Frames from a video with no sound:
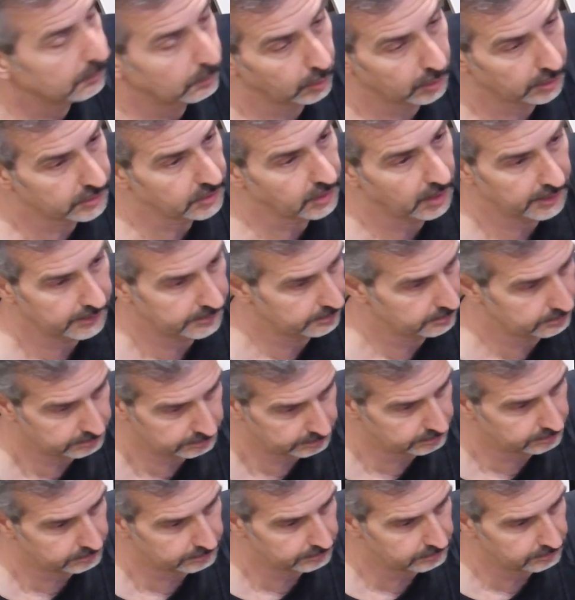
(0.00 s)
worked on
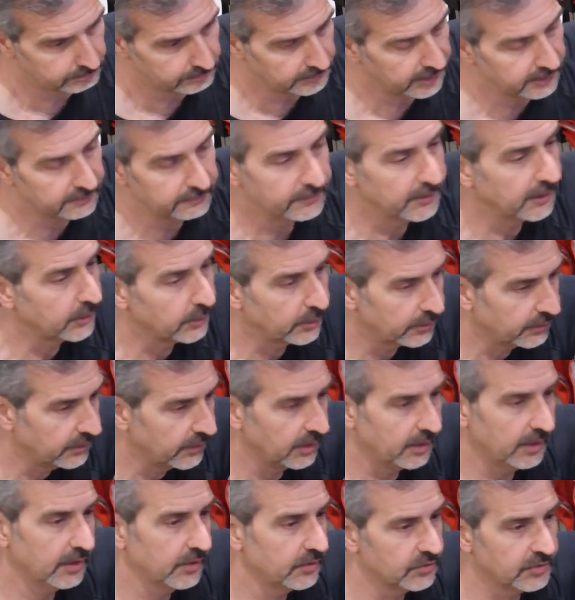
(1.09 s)
configuring
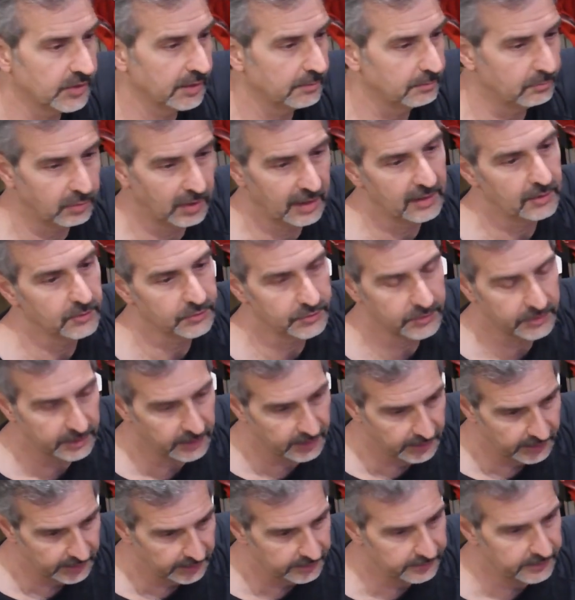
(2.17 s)
things, I browsed
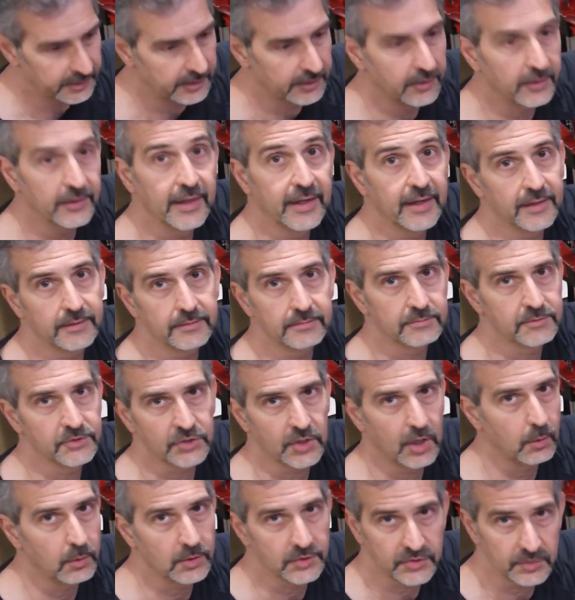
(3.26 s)
the internet,
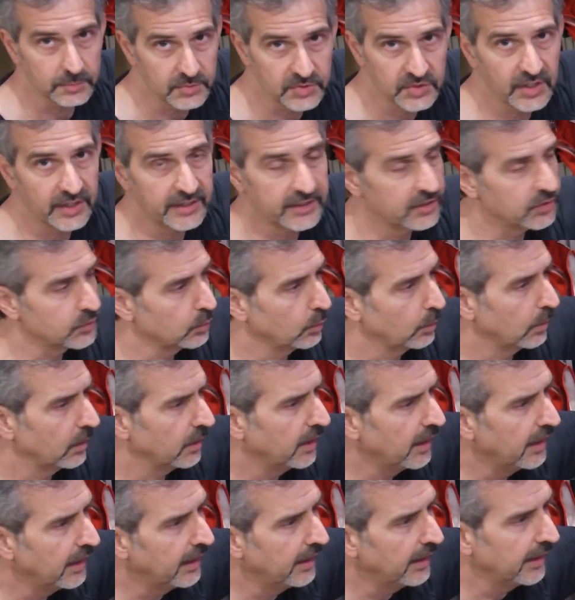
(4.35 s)
saw what some settings
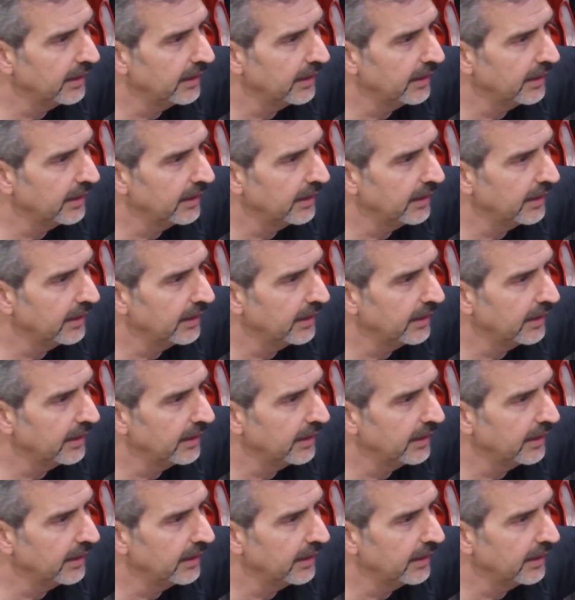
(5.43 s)
were,